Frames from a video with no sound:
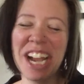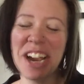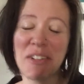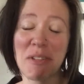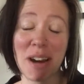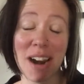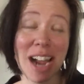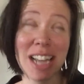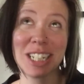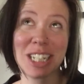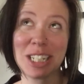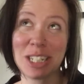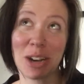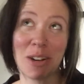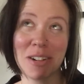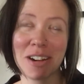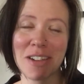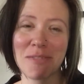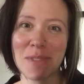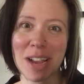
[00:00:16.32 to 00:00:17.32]
where I
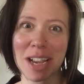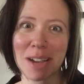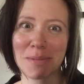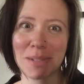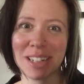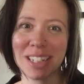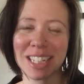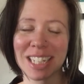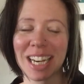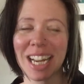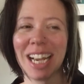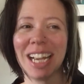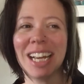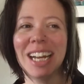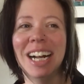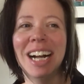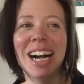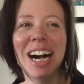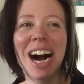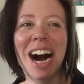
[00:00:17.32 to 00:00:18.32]
don't have makeup on today.
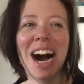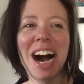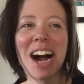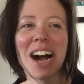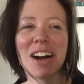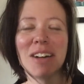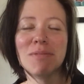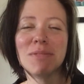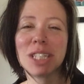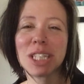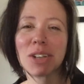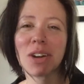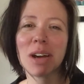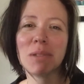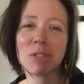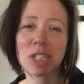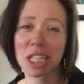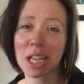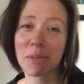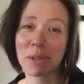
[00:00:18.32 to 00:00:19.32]
So
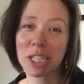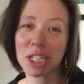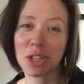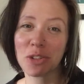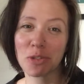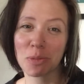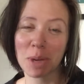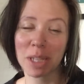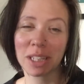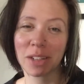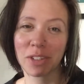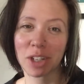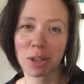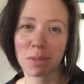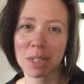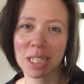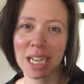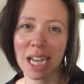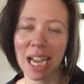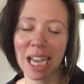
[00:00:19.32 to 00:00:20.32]
I'm just coming to you from my living
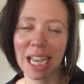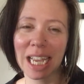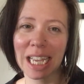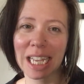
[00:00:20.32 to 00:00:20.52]
room today.